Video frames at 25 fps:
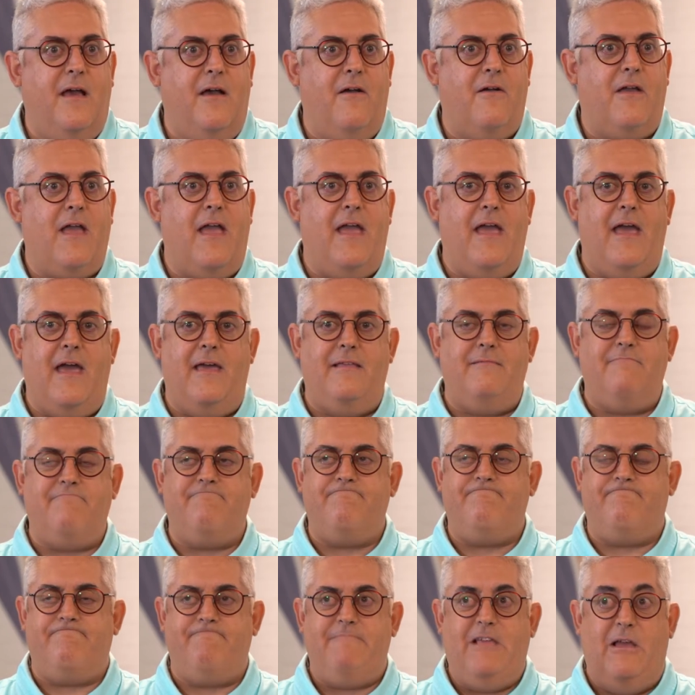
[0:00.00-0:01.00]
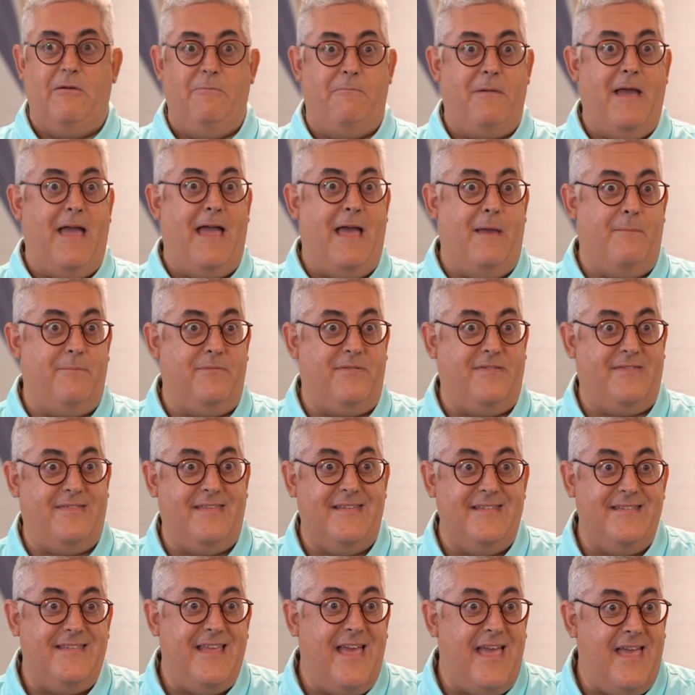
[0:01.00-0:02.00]
Okay, and perhaps
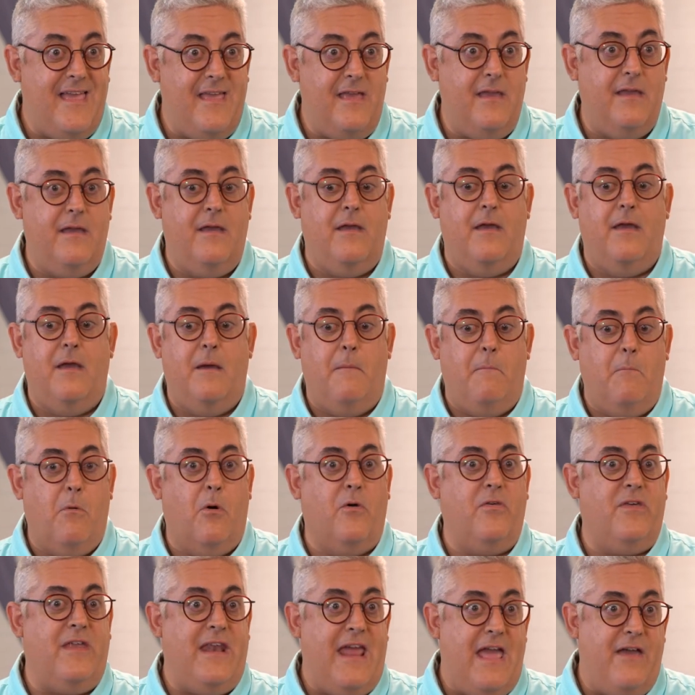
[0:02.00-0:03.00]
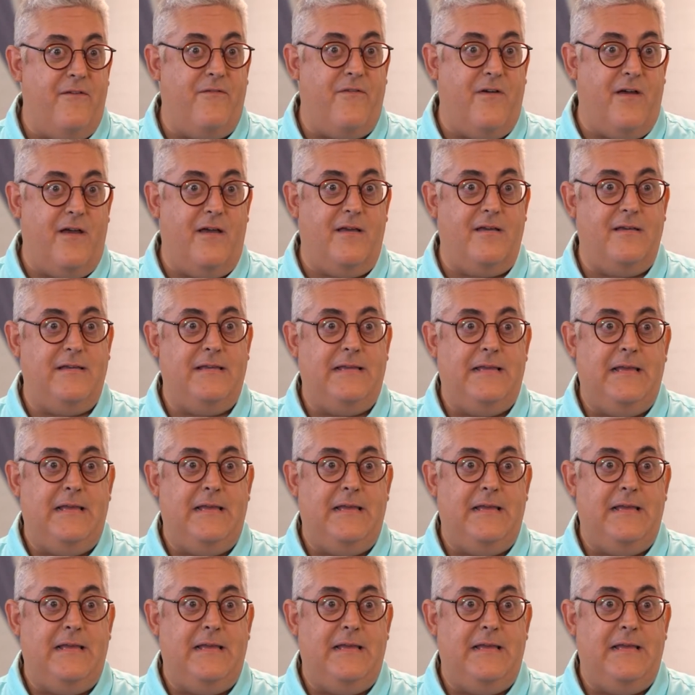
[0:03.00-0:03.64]
today, more than ever,